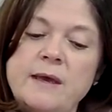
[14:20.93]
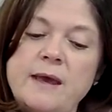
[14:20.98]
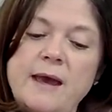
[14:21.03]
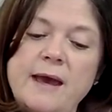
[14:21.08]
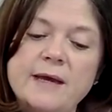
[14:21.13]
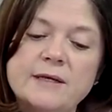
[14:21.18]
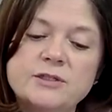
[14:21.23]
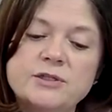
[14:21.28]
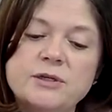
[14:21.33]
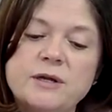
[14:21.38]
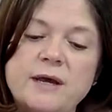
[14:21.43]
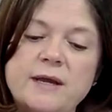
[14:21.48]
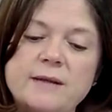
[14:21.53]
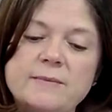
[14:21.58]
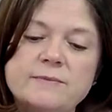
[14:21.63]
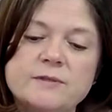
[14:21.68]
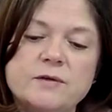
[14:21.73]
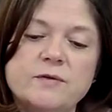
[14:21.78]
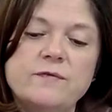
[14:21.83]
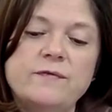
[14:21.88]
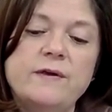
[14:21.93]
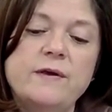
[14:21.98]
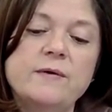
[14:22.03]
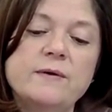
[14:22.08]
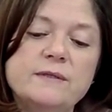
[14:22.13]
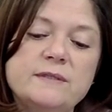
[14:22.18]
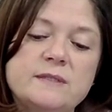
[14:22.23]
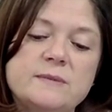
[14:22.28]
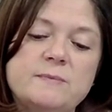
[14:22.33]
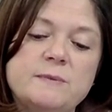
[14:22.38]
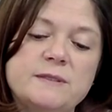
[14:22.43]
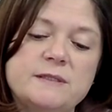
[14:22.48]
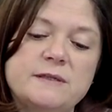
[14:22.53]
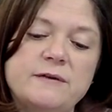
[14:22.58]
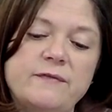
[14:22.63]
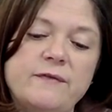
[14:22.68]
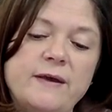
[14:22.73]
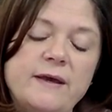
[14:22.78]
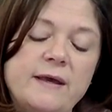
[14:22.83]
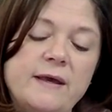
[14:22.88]
action items are very
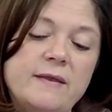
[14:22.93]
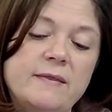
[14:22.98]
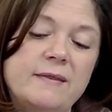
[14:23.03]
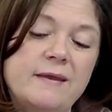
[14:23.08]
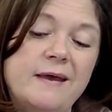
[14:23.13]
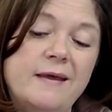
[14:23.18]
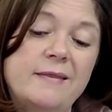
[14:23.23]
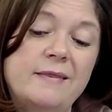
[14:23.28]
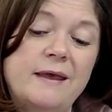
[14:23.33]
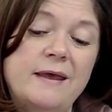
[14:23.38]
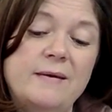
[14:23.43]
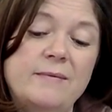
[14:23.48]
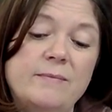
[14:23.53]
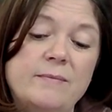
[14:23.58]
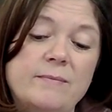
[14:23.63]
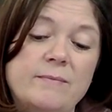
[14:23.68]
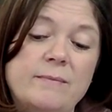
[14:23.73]
specific and they